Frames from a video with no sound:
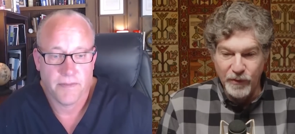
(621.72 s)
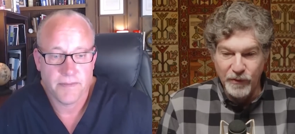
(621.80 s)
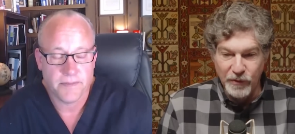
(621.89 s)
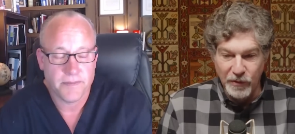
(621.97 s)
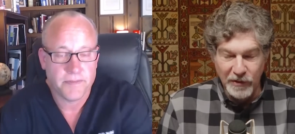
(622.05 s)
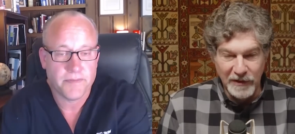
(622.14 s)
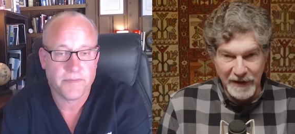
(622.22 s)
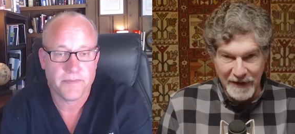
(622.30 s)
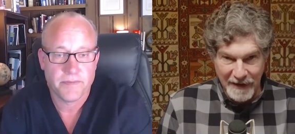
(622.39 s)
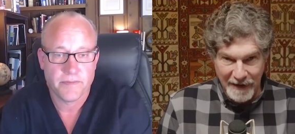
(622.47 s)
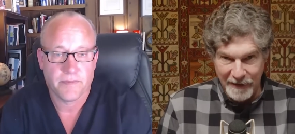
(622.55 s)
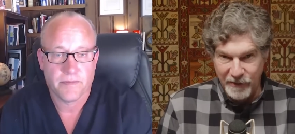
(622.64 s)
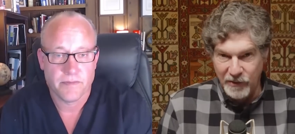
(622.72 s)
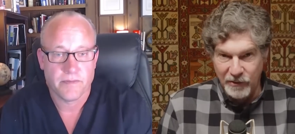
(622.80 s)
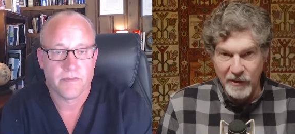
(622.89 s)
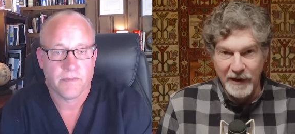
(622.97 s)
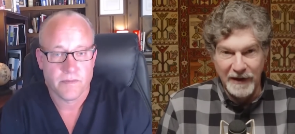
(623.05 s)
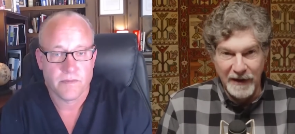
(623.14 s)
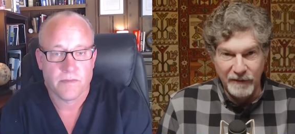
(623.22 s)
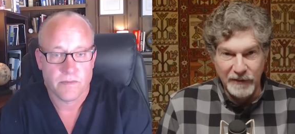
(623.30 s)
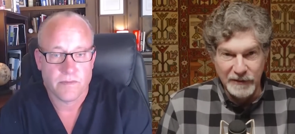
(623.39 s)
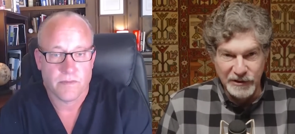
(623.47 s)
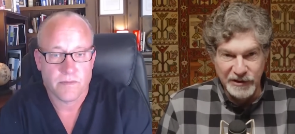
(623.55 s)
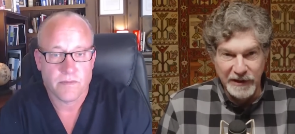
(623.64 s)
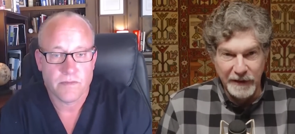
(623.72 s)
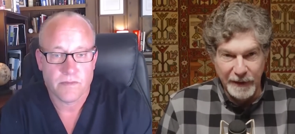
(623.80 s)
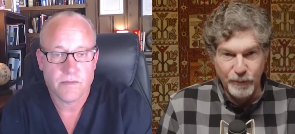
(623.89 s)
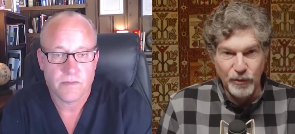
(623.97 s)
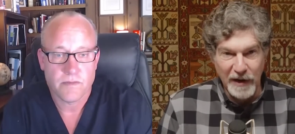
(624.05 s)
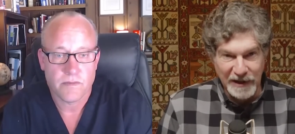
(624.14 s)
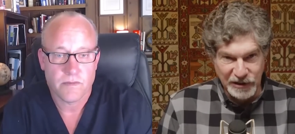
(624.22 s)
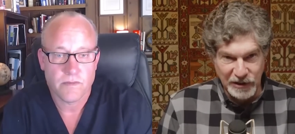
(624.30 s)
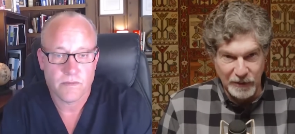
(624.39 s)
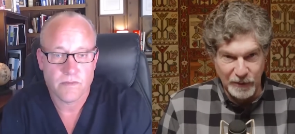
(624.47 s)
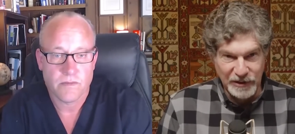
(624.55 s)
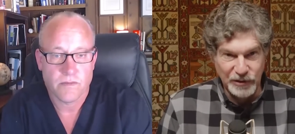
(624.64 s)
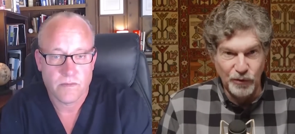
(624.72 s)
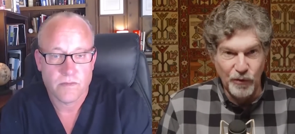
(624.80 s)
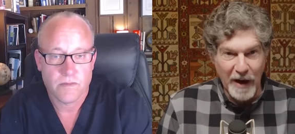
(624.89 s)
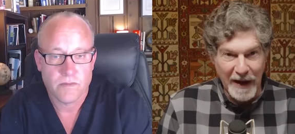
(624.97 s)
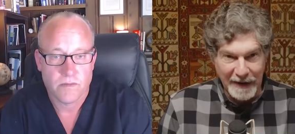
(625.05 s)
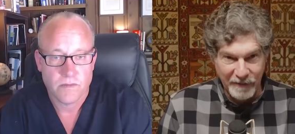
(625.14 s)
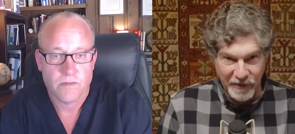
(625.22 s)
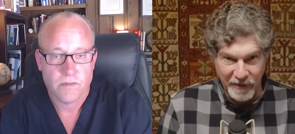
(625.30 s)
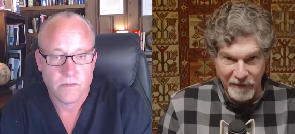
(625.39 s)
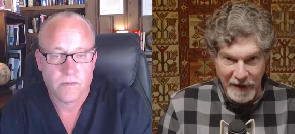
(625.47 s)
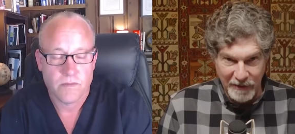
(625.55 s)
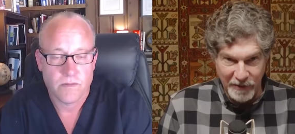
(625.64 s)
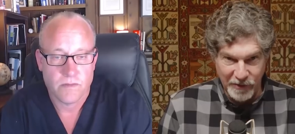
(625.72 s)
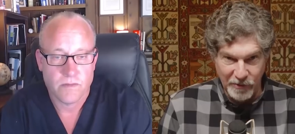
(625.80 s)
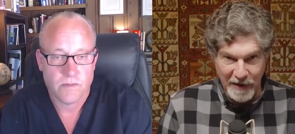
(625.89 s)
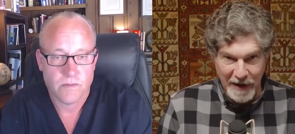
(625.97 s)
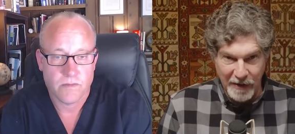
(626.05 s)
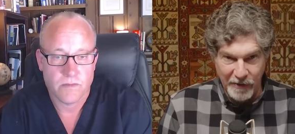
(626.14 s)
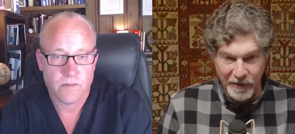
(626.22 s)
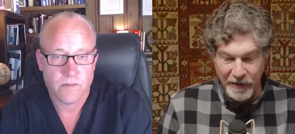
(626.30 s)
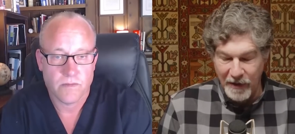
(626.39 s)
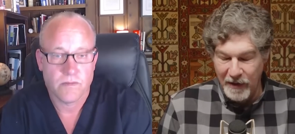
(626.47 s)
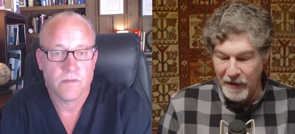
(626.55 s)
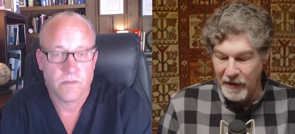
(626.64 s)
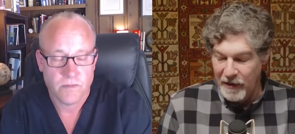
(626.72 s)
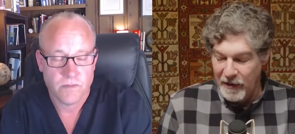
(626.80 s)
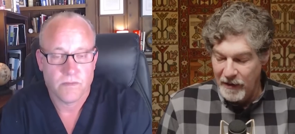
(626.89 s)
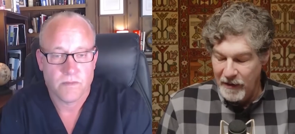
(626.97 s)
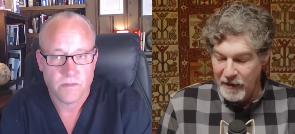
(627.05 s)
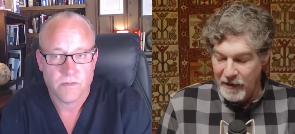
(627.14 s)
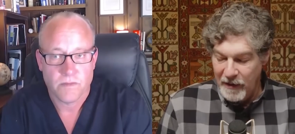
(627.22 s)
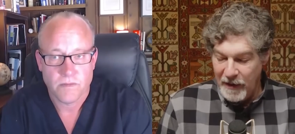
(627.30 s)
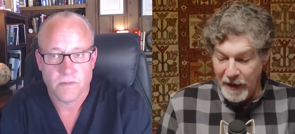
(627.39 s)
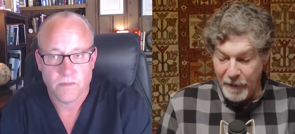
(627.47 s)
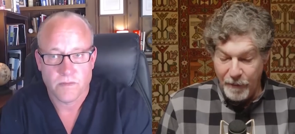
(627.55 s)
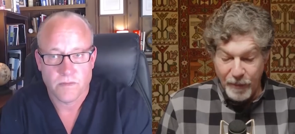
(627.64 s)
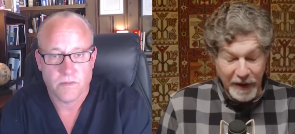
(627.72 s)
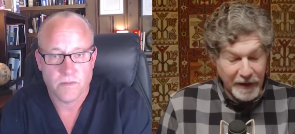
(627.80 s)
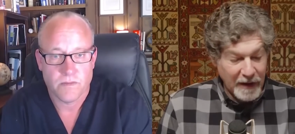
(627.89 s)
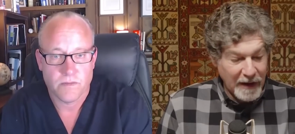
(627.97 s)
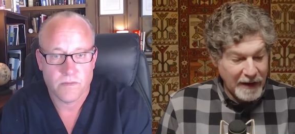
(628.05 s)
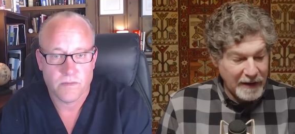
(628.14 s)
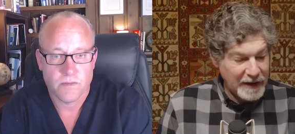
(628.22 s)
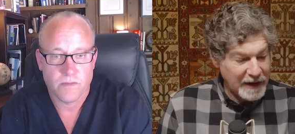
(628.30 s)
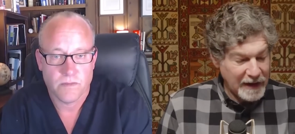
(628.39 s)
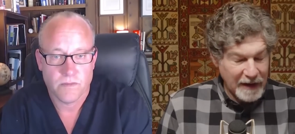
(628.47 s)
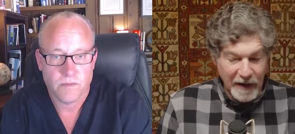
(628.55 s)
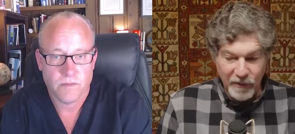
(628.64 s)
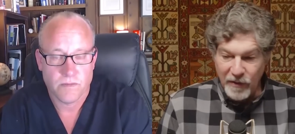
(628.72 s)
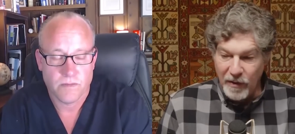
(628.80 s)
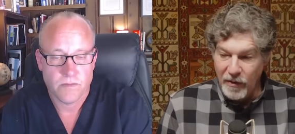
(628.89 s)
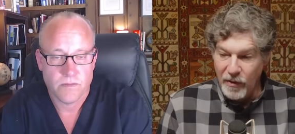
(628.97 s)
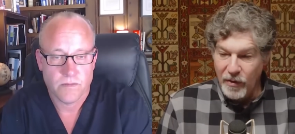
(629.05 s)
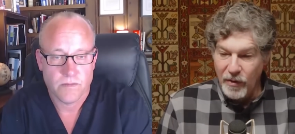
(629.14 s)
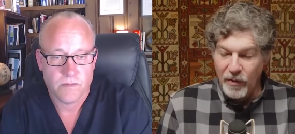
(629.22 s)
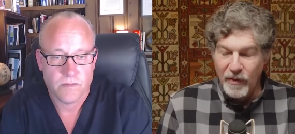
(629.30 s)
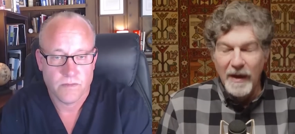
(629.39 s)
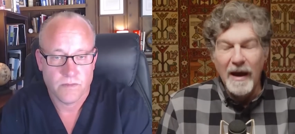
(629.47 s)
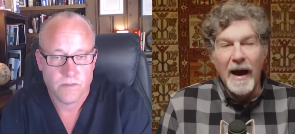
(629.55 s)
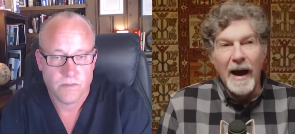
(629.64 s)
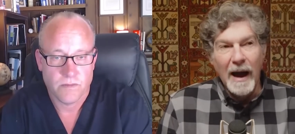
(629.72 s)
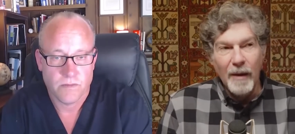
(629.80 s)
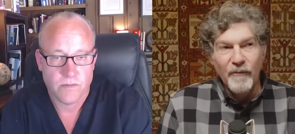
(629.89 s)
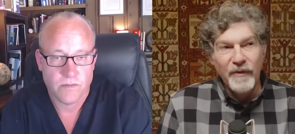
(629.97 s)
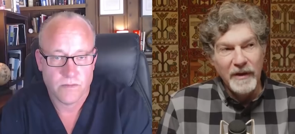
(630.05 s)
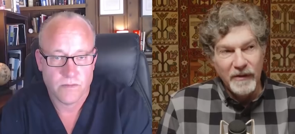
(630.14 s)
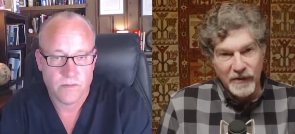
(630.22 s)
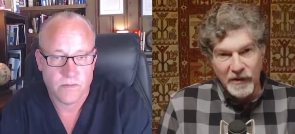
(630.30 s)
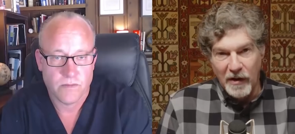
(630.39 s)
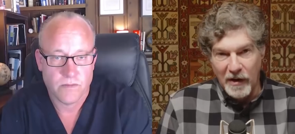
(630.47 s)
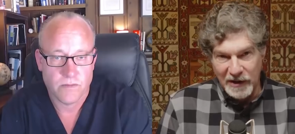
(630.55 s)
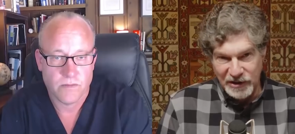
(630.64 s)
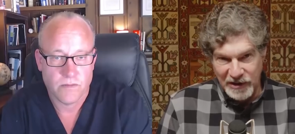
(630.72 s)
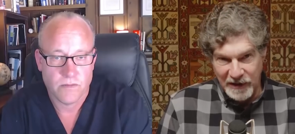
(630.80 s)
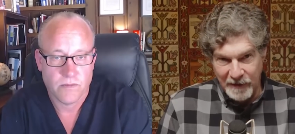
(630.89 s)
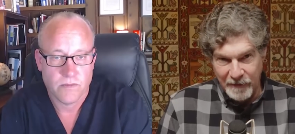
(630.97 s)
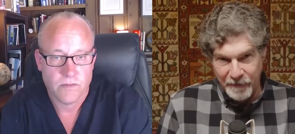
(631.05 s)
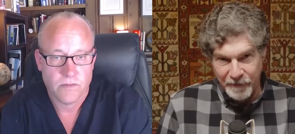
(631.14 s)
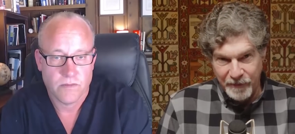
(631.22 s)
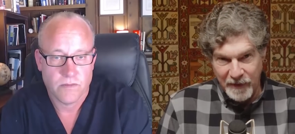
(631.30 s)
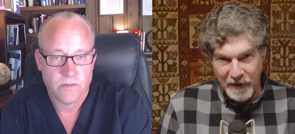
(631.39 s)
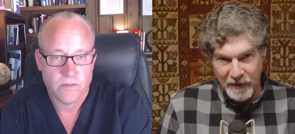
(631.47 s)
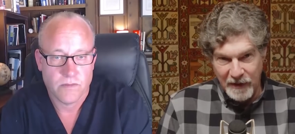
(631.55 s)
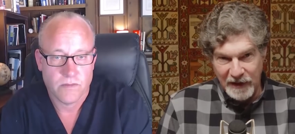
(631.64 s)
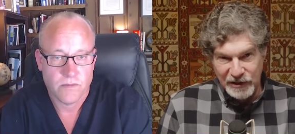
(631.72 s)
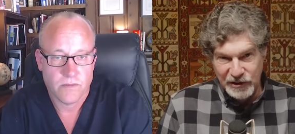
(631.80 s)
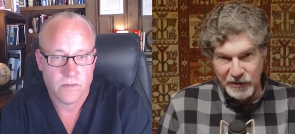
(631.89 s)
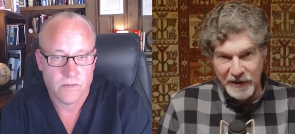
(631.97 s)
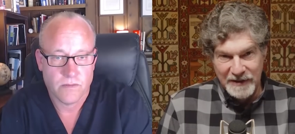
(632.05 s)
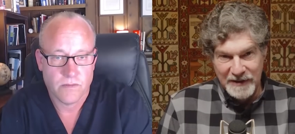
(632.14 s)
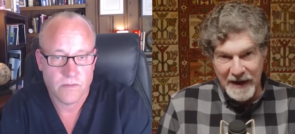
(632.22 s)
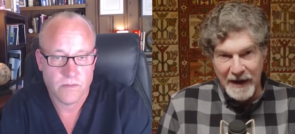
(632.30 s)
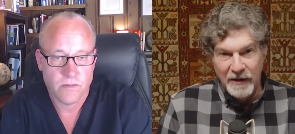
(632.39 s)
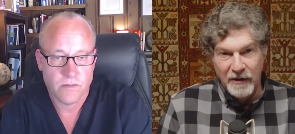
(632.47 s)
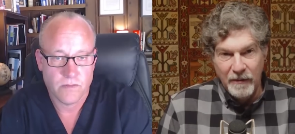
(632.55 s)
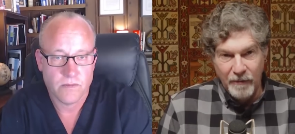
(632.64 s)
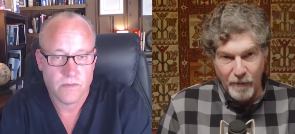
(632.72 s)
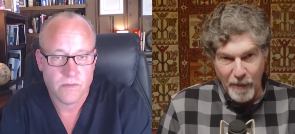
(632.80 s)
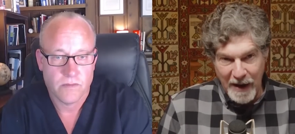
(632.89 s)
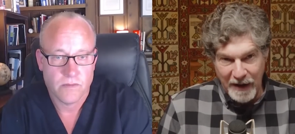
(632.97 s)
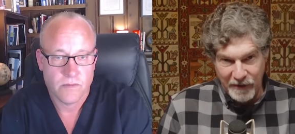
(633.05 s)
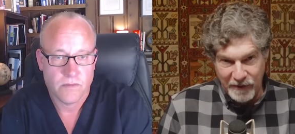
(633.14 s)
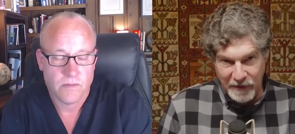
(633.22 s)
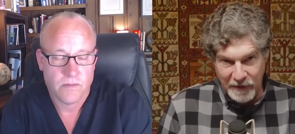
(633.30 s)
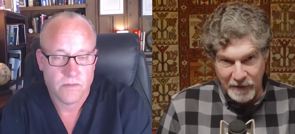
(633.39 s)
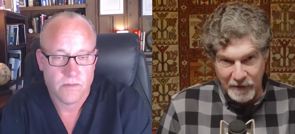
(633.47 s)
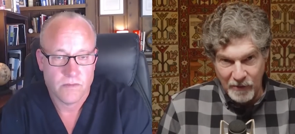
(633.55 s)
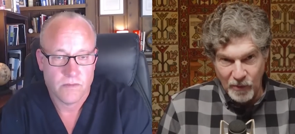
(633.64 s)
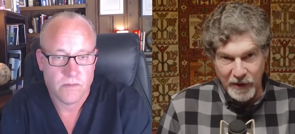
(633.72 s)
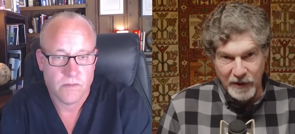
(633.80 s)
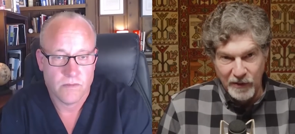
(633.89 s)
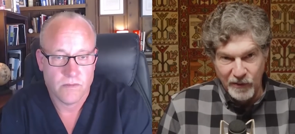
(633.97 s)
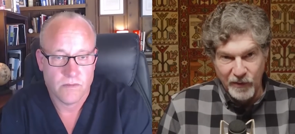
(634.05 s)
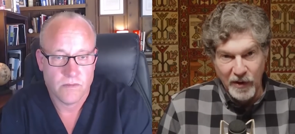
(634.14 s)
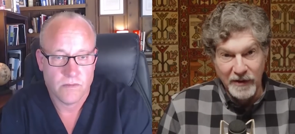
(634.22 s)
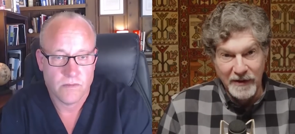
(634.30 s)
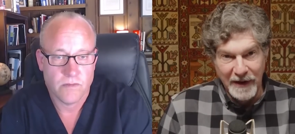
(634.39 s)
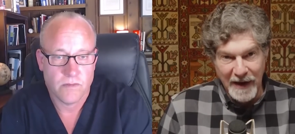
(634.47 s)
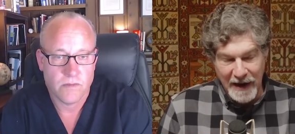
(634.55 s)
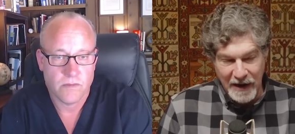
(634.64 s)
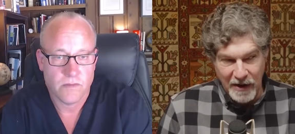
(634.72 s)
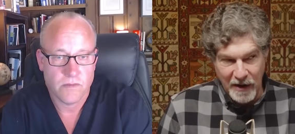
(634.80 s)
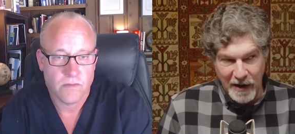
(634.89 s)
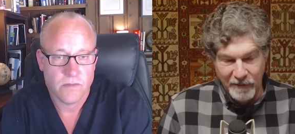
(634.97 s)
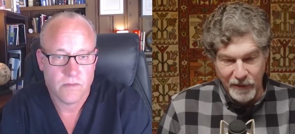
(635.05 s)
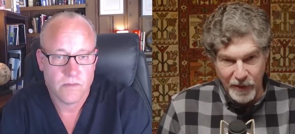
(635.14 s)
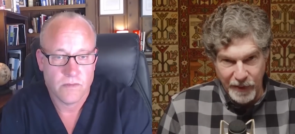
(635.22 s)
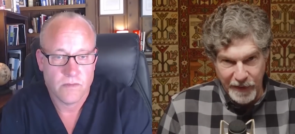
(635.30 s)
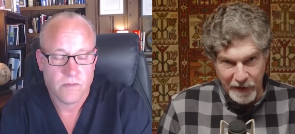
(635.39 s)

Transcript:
Speaker 1: absurdly concentrated evolutionary pressure, which drives the virus around. Um, but in any case, the obvious caution that should attend medicine when confronting a novel